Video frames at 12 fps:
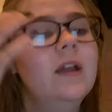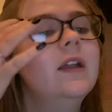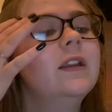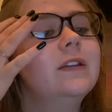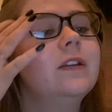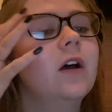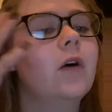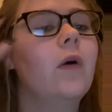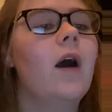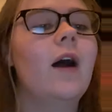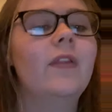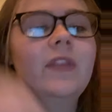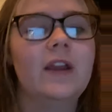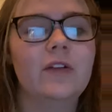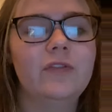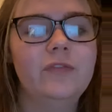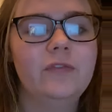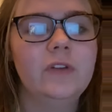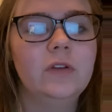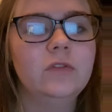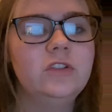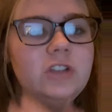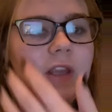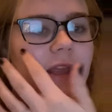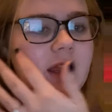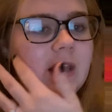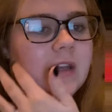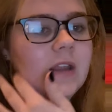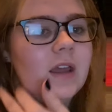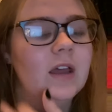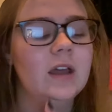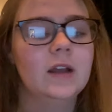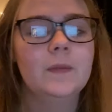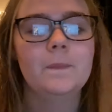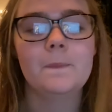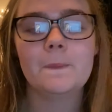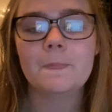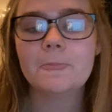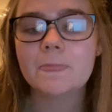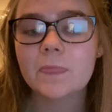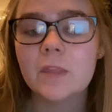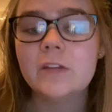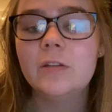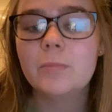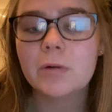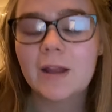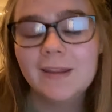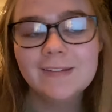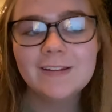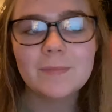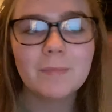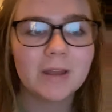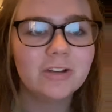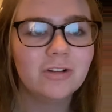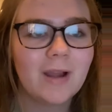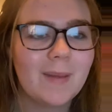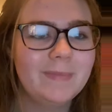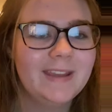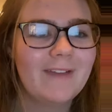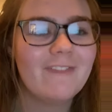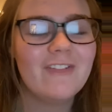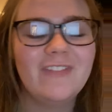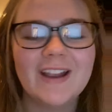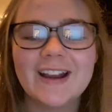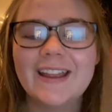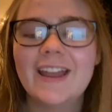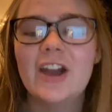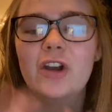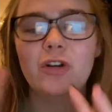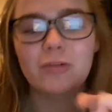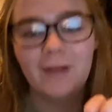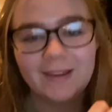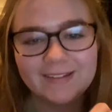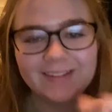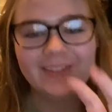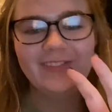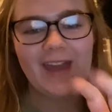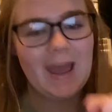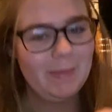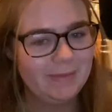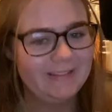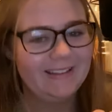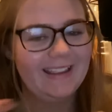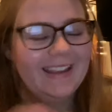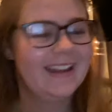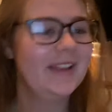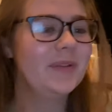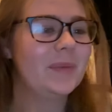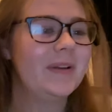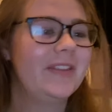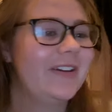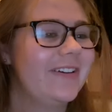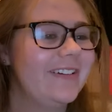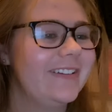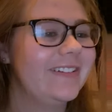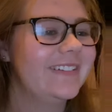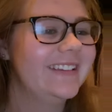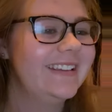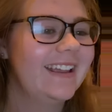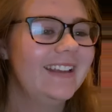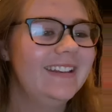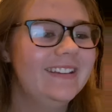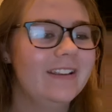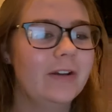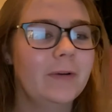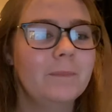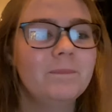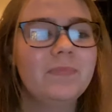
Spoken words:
So on their food chain, the depressed mud crabs have a very aggressive appetite, as one of the articles said. So